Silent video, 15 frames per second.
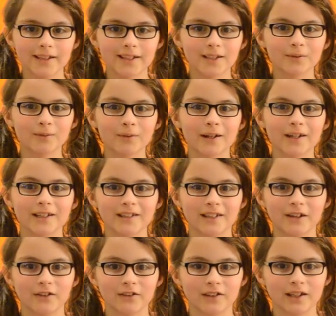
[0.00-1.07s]
this is what it
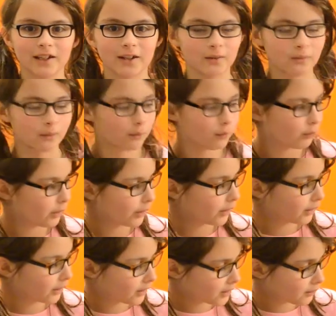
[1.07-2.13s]
sounds like
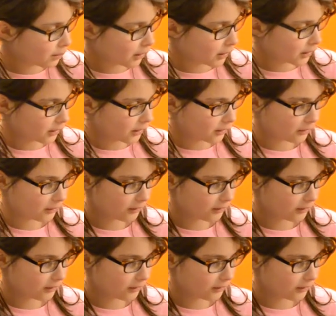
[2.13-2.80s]
when it's plugged in.